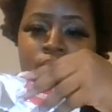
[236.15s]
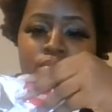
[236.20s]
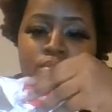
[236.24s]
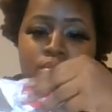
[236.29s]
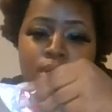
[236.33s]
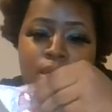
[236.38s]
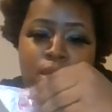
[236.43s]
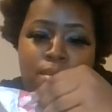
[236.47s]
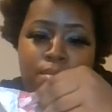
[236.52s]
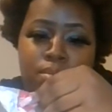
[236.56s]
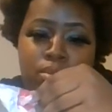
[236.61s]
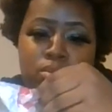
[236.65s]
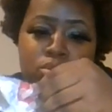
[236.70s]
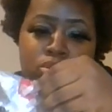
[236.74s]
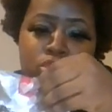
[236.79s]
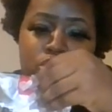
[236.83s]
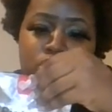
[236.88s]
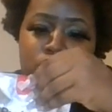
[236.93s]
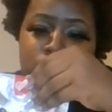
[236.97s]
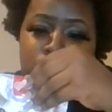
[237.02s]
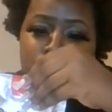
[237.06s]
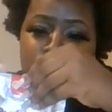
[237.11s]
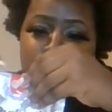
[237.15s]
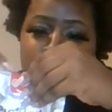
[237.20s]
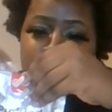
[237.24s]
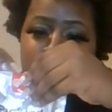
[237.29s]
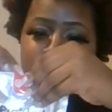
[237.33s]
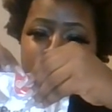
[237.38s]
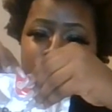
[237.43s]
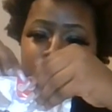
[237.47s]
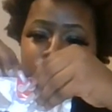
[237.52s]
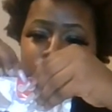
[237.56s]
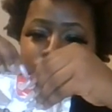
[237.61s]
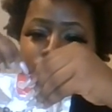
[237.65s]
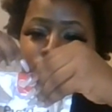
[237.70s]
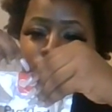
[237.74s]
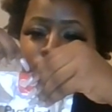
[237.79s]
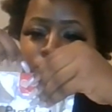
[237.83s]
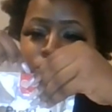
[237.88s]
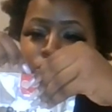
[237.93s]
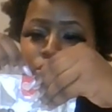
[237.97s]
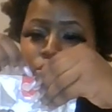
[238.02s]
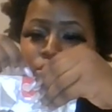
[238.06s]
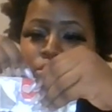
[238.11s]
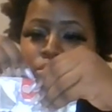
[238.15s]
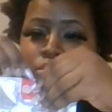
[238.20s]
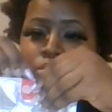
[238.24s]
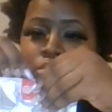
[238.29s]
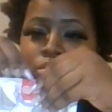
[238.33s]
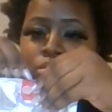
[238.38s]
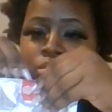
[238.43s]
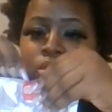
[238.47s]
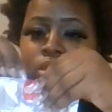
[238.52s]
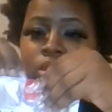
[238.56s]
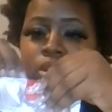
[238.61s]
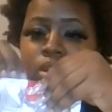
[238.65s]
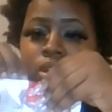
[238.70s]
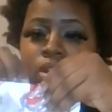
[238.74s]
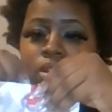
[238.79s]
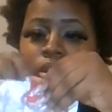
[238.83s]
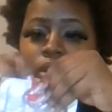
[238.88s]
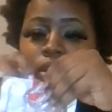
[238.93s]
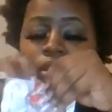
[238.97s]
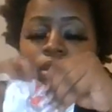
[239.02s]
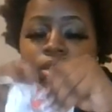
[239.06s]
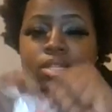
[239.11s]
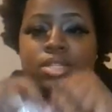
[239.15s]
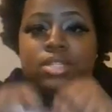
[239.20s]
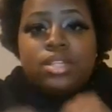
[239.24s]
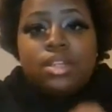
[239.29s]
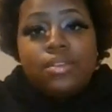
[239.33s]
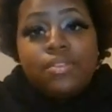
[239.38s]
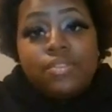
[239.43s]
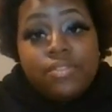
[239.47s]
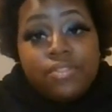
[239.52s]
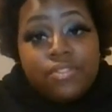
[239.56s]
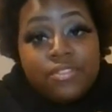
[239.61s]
bamboo shoot, all that good stuff.